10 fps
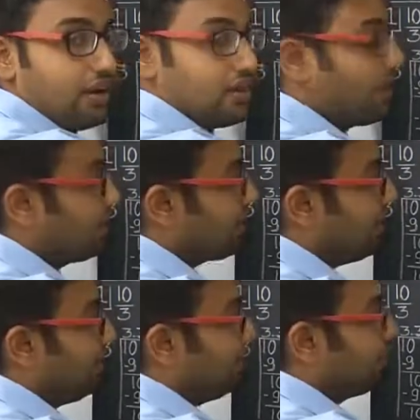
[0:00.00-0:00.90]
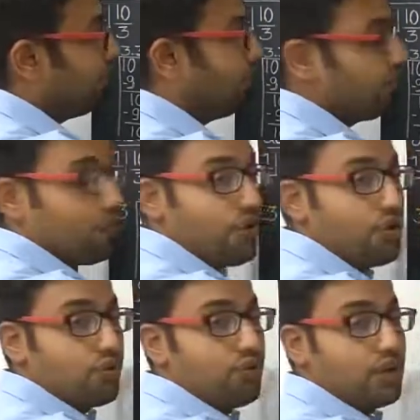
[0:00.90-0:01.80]
then again
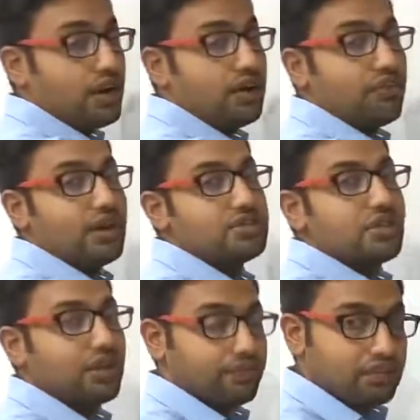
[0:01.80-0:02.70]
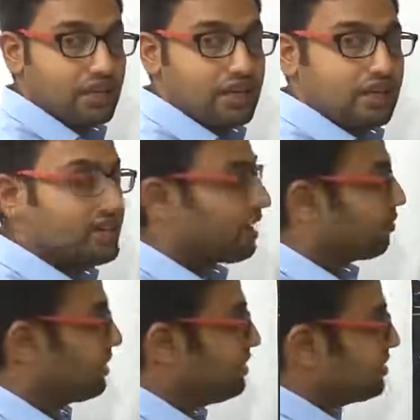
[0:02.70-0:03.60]
142857. That
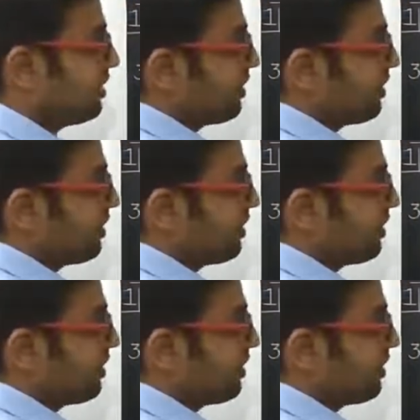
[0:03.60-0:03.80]
means